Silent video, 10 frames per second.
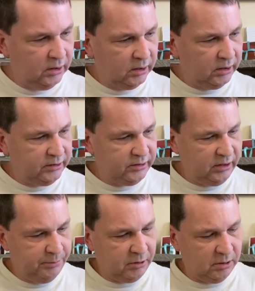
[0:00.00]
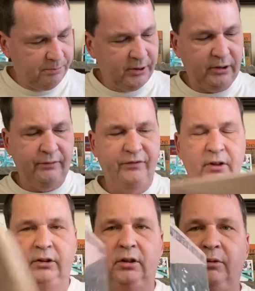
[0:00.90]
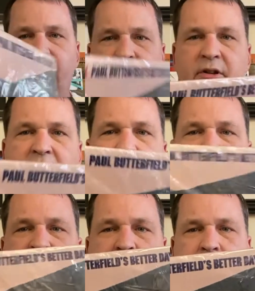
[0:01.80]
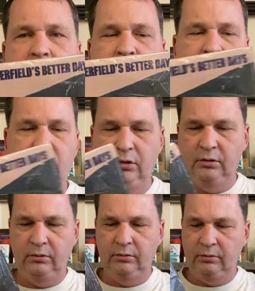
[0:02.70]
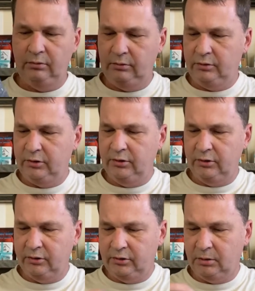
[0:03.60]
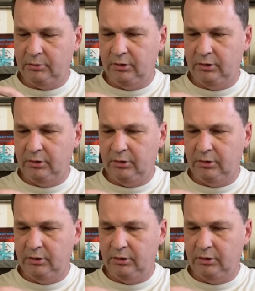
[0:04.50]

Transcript: Let's see, Paul Butterfield, always good to have some blues. Is this double?